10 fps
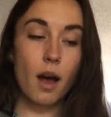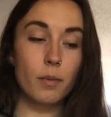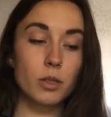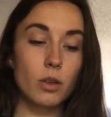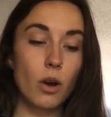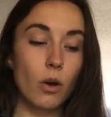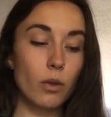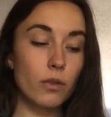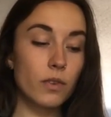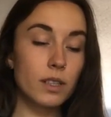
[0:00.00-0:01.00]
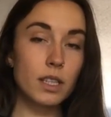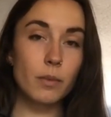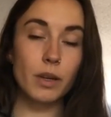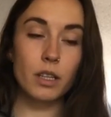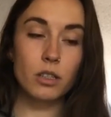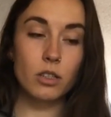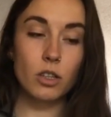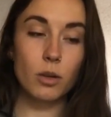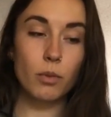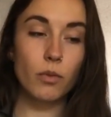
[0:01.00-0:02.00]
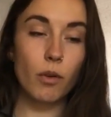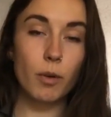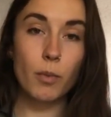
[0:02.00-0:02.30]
So the first thing we need to do before we